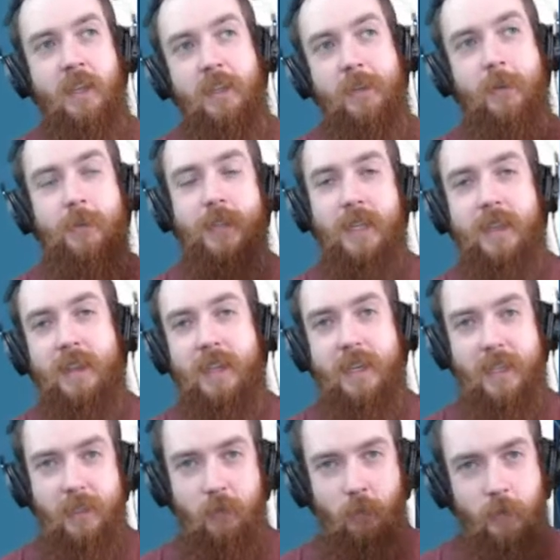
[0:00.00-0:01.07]
You don't need
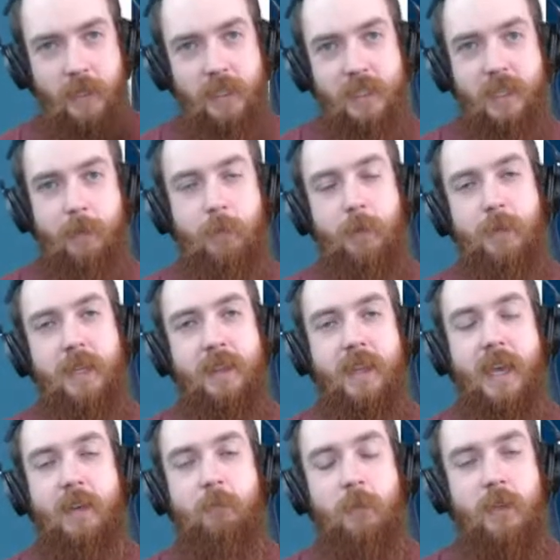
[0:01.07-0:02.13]
this, we can supplement
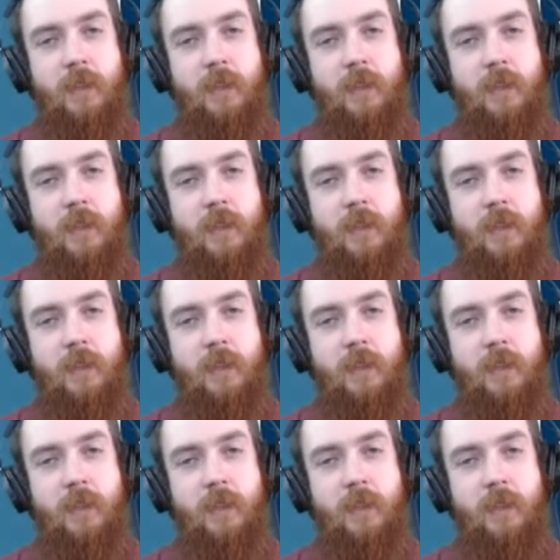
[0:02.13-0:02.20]
that